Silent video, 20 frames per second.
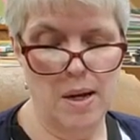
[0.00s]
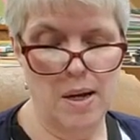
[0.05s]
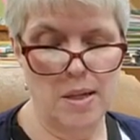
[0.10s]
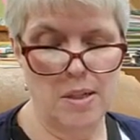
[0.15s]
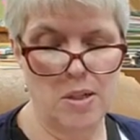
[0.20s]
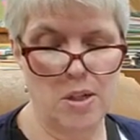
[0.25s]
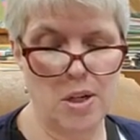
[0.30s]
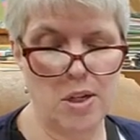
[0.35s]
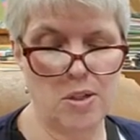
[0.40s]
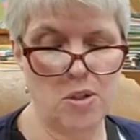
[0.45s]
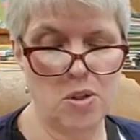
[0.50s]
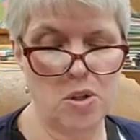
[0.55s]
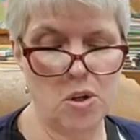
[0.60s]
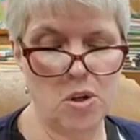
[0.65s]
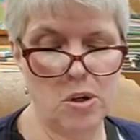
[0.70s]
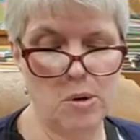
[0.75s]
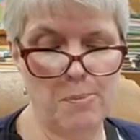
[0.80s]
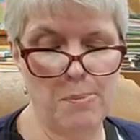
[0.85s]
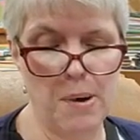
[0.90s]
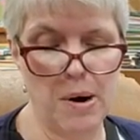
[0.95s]
Chase turned
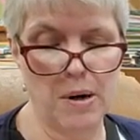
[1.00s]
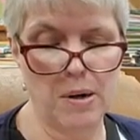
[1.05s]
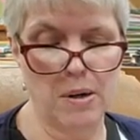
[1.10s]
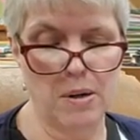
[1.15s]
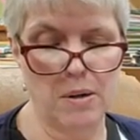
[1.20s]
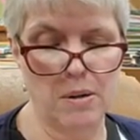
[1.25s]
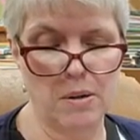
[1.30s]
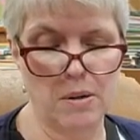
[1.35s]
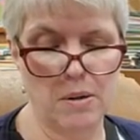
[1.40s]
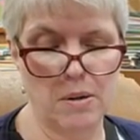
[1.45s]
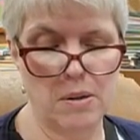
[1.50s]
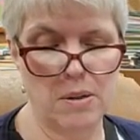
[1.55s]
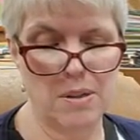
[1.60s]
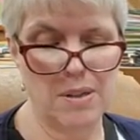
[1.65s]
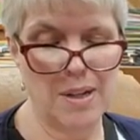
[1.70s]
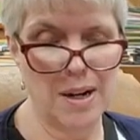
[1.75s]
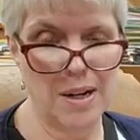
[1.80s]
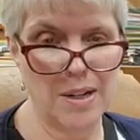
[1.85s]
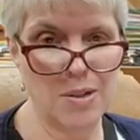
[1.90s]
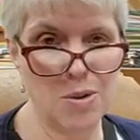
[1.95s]
to Parker.
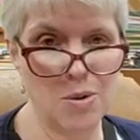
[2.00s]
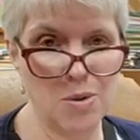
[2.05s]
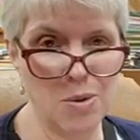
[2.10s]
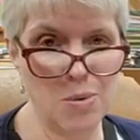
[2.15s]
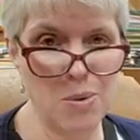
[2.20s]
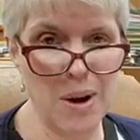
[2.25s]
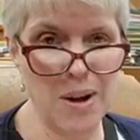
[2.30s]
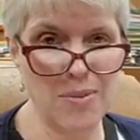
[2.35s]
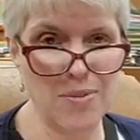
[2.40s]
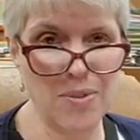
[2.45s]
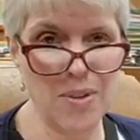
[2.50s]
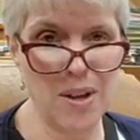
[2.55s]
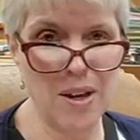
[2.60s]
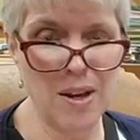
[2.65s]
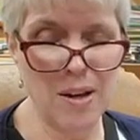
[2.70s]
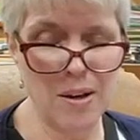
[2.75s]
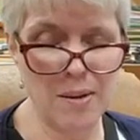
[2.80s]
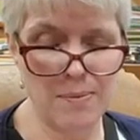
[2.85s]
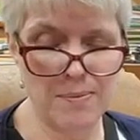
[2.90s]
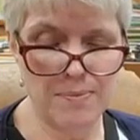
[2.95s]
Did I do the right
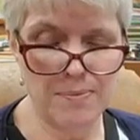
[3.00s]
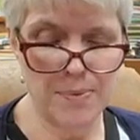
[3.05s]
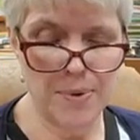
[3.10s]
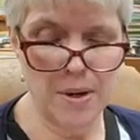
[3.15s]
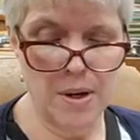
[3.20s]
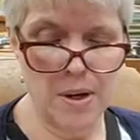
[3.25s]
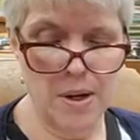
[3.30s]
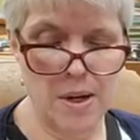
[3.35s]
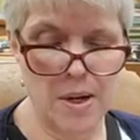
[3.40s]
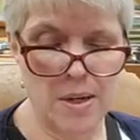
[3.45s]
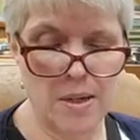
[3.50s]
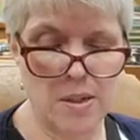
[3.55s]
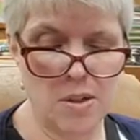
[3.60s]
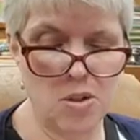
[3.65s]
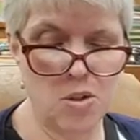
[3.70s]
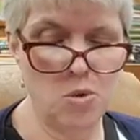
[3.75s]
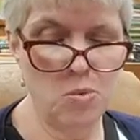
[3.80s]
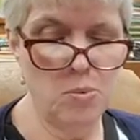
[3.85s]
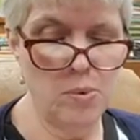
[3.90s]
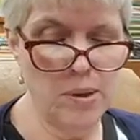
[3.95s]
thing? Do
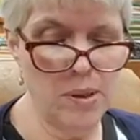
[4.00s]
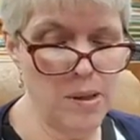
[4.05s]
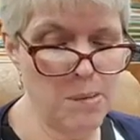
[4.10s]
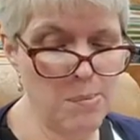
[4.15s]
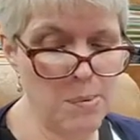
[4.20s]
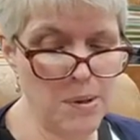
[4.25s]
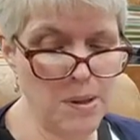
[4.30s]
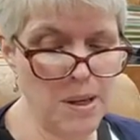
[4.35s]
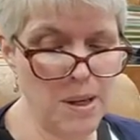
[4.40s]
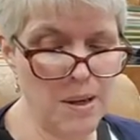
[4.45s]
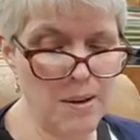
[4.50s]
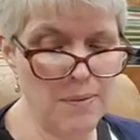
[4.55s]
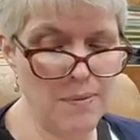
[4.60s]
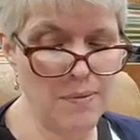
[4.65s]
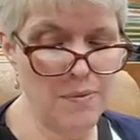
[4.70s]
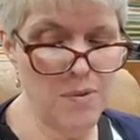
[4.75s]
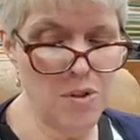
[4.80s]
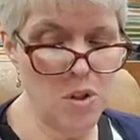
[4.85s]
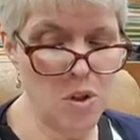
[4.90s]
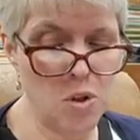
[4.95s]
you really
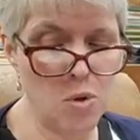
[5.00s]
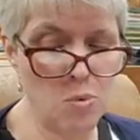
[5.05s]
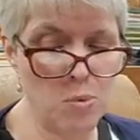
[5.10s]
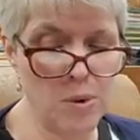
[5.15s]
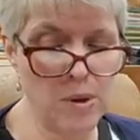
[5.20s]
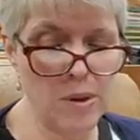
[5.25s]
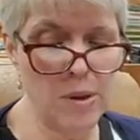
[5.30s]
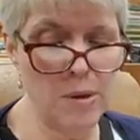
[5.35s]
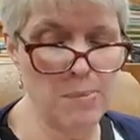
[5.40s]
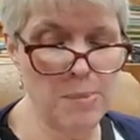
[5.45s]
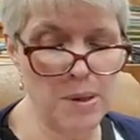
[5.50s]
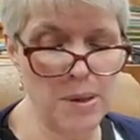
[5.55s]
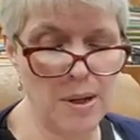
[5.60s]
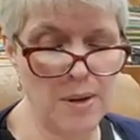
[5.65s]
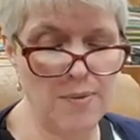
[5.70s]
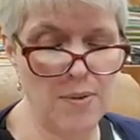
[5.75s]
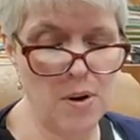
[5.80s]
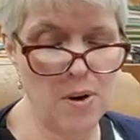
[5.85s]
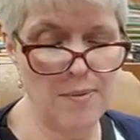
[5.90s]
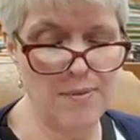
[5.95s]

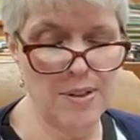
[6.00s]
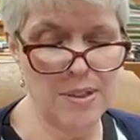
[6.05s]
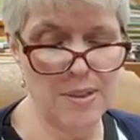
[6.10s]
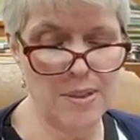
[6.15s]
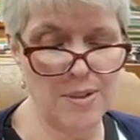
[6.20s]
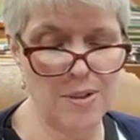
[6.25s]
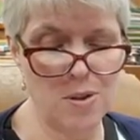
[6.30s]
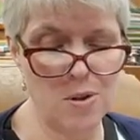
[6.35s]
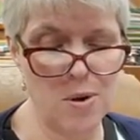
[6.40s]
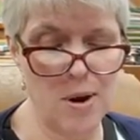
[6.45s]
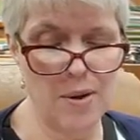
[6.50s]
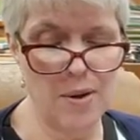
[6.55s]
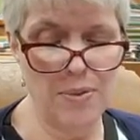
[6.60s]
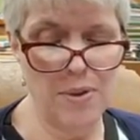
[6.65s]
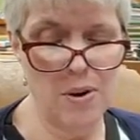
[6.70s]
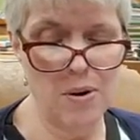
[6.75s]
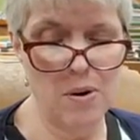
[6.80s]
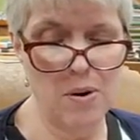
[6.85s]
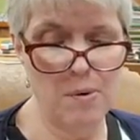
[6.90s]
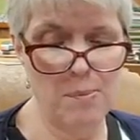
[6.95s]
believe you have a sister out
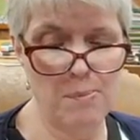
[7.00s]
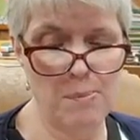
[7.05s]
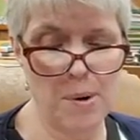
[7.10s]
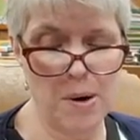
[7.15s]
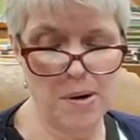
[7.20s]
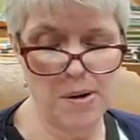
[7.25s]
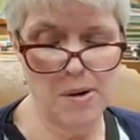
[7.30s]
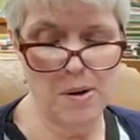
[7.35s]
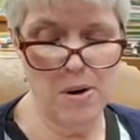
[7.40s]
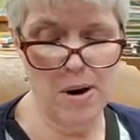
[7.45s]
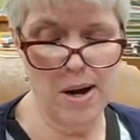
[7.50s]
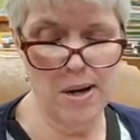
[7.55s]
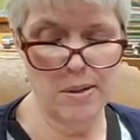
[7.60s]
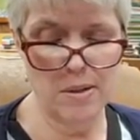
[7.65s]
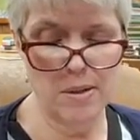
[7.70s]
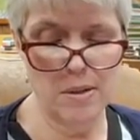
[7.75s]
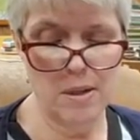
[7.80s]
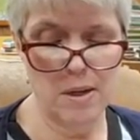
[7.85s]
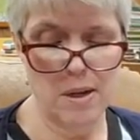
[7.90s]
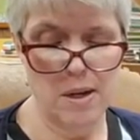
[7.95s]
there? Parker
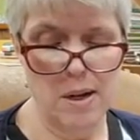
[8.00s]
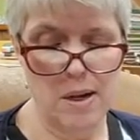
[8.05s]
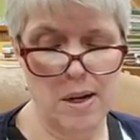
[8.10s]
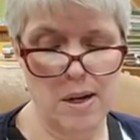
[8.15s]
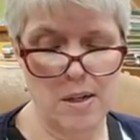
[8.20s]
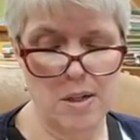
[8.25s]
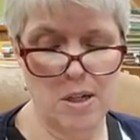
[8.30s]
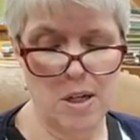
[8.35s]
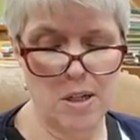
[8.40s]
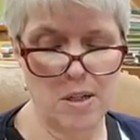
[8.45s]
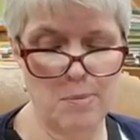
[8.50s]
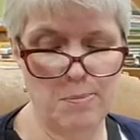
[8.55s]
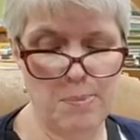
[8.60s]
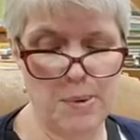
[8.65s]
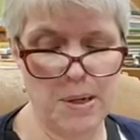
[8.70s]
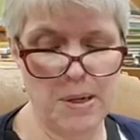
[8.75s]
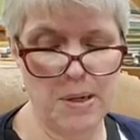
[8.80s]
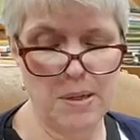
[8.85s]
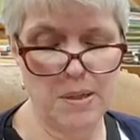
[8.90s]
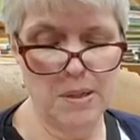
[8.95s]
asked. Chase
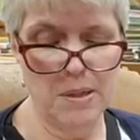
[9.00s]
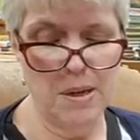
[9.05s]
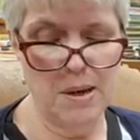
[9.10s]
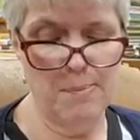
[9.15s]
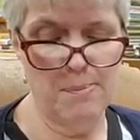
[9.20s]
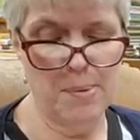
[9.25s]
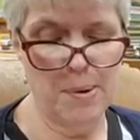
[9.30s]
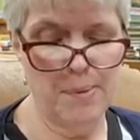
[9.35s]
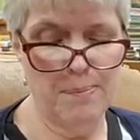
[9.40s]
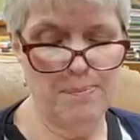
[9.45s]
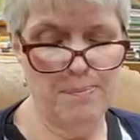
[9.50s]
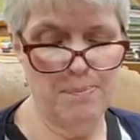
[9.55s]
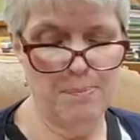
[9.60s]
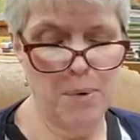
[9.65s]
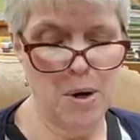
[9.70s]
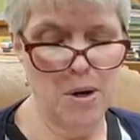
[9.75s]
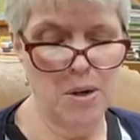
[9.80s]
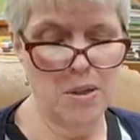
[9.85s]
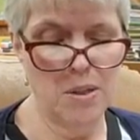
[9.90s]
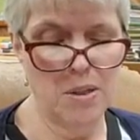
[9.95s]
bit his lip.
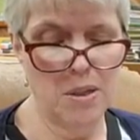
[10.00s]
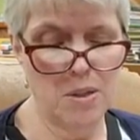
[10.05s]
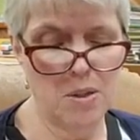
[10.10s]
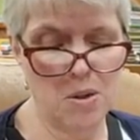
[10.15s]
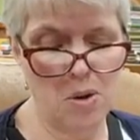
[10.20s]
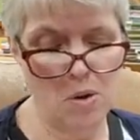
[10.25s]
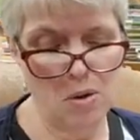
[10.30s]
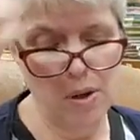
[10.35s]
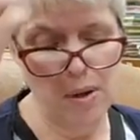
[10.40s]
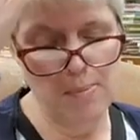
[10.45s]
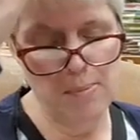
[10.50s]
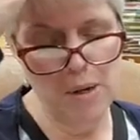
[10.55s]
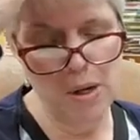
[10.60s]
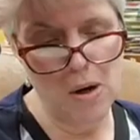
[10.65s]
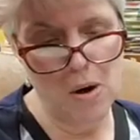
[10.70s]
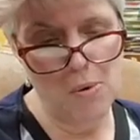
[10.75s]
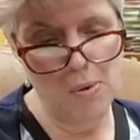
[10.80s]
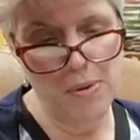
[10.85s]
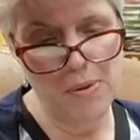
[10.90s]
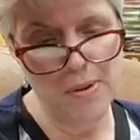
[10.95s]
Marius had told him to
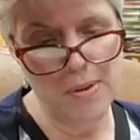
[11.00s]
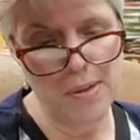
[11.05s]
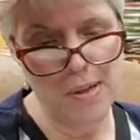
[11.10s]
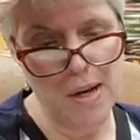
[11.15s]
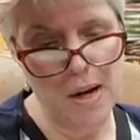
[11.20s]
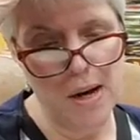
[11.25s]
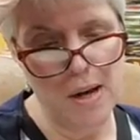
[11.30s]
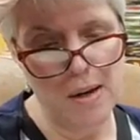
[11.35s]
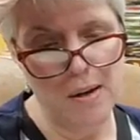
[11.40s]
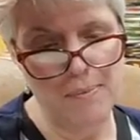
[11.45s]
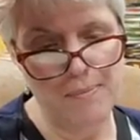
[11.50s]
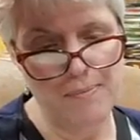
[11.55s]
go with his gut